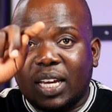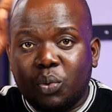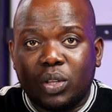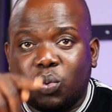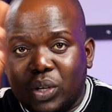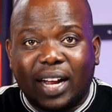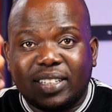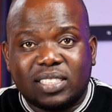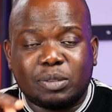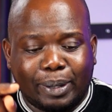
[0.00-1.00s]
A with a
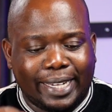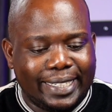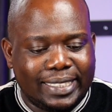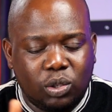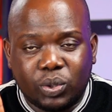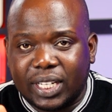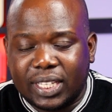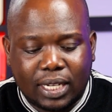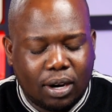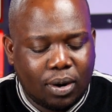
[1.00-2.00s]
weird spaghetti looking
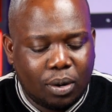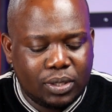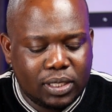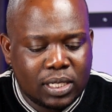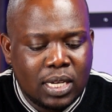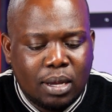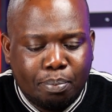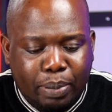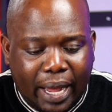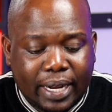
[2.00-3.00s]
thing around it,
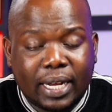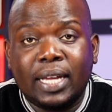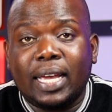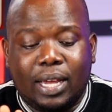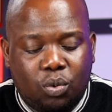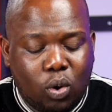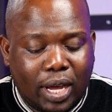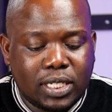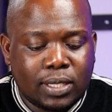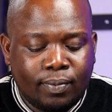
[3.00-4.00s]
black and
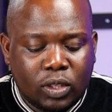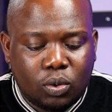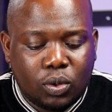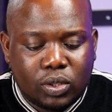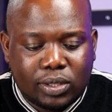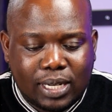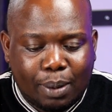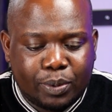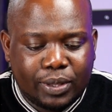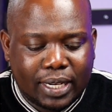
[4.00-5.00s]
white. We're going to
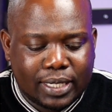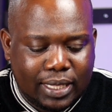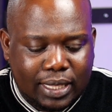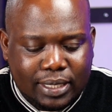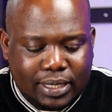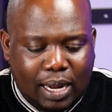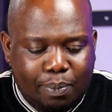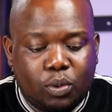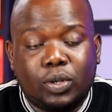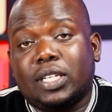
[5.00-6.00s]
tap on that and then
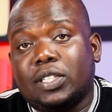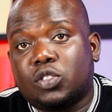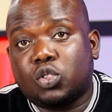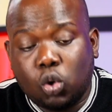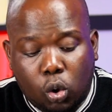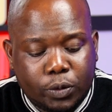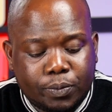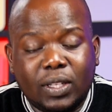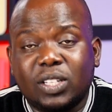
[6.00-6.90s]
tap on install.